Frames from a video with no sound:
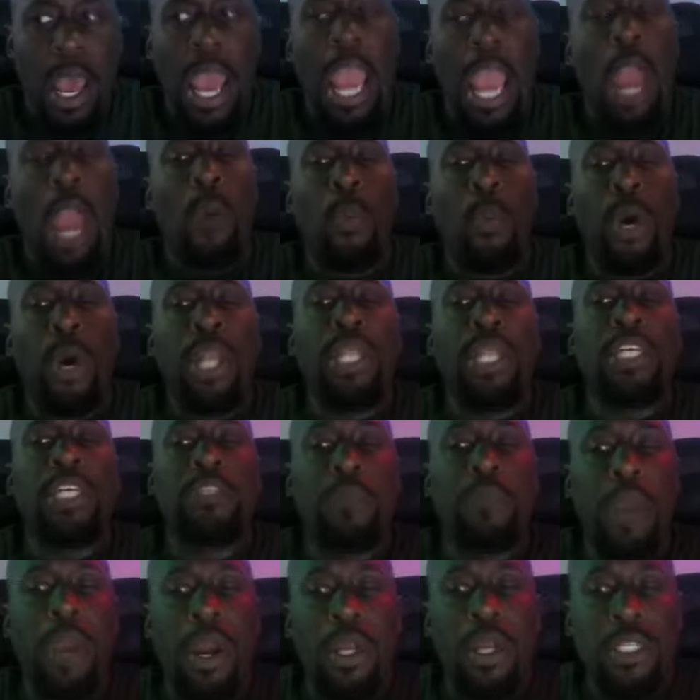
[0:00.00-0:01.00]
And what does
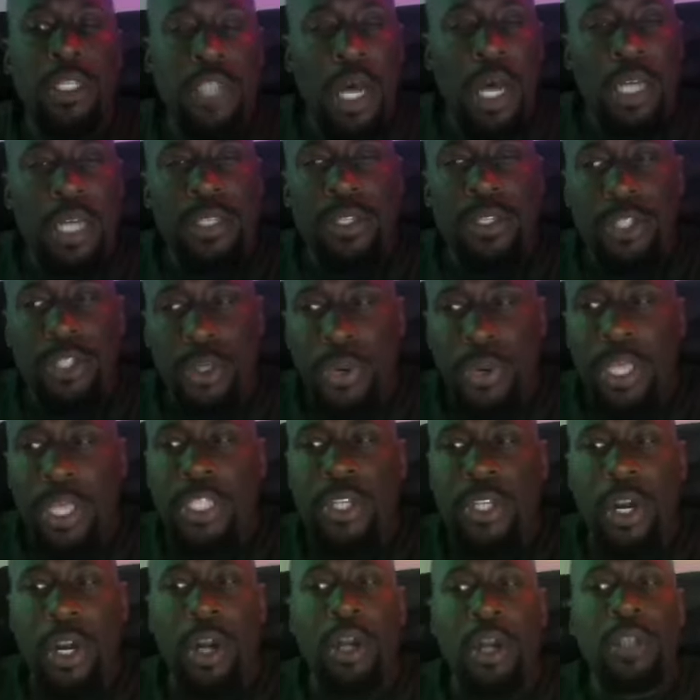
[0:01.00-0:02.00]
Merrick Johnson do? He
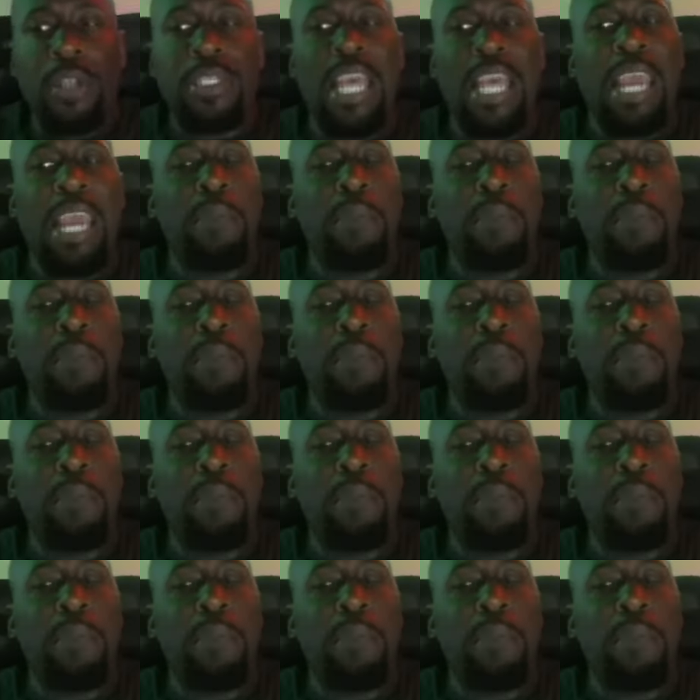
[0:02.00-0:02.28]
turns a